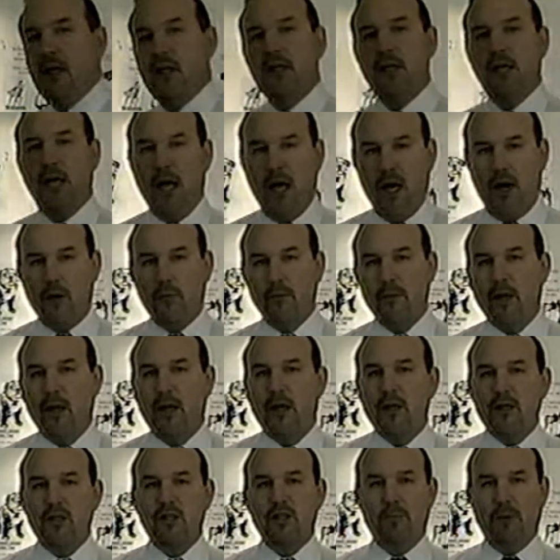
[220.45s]
Now,
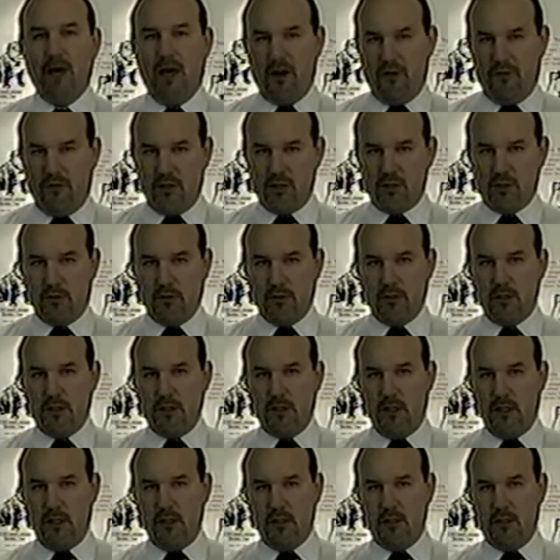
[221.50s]
somatovisceral
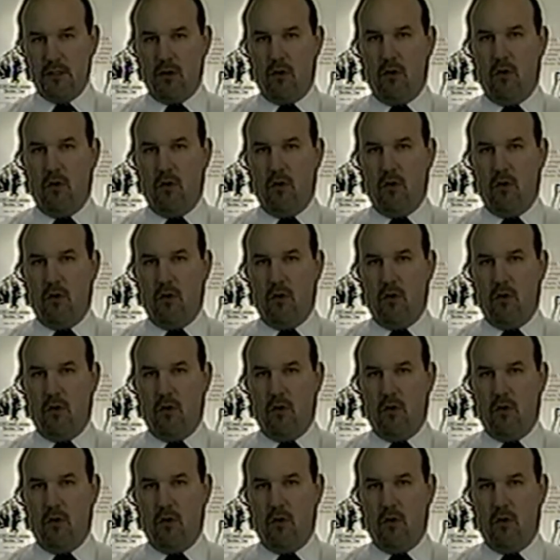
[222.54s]
disease,